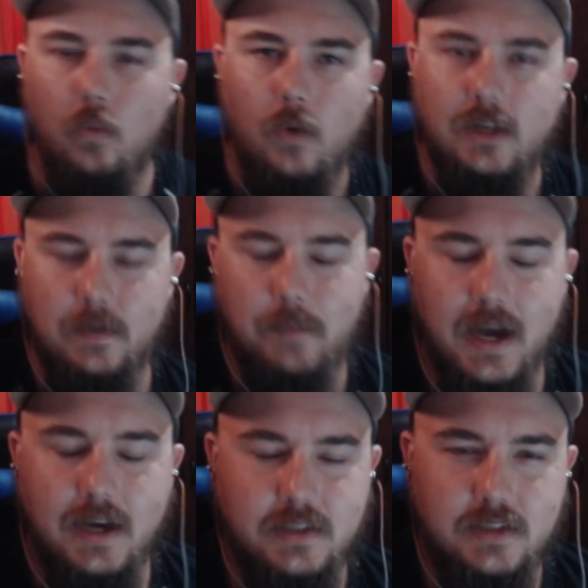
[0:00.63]
What's up
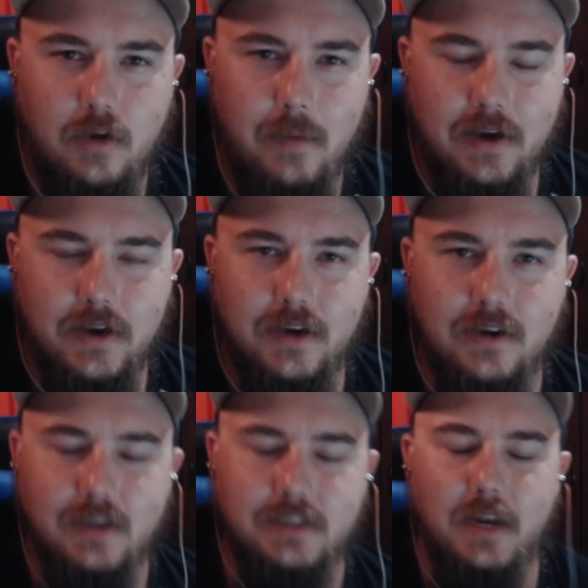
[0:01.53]
guys, it's Dulmater here,
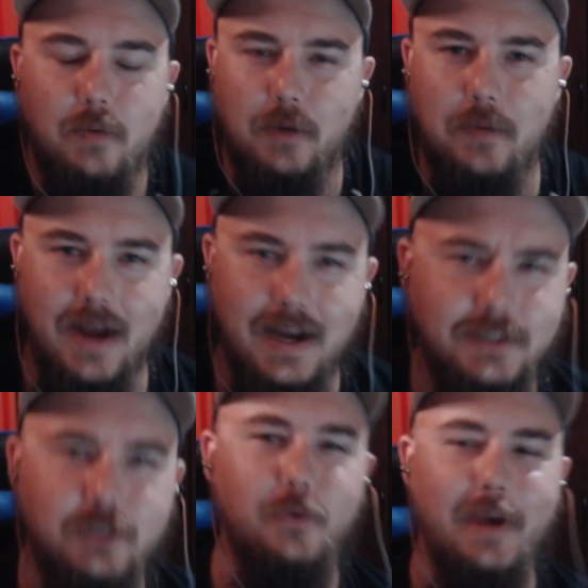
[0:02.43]
and today we're going to be
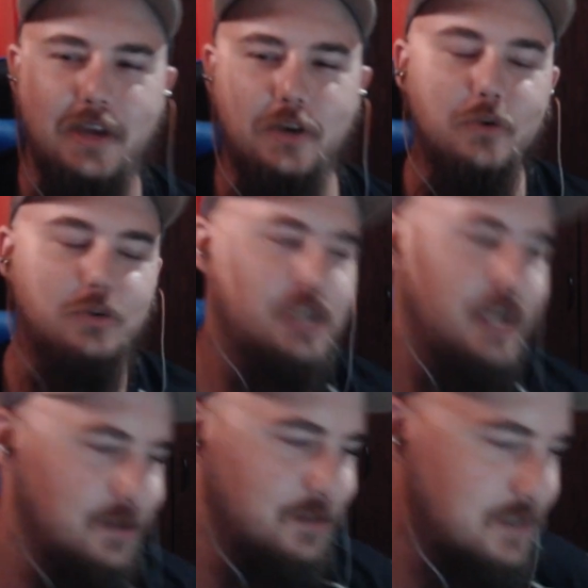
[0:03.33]
reacting to a new channel.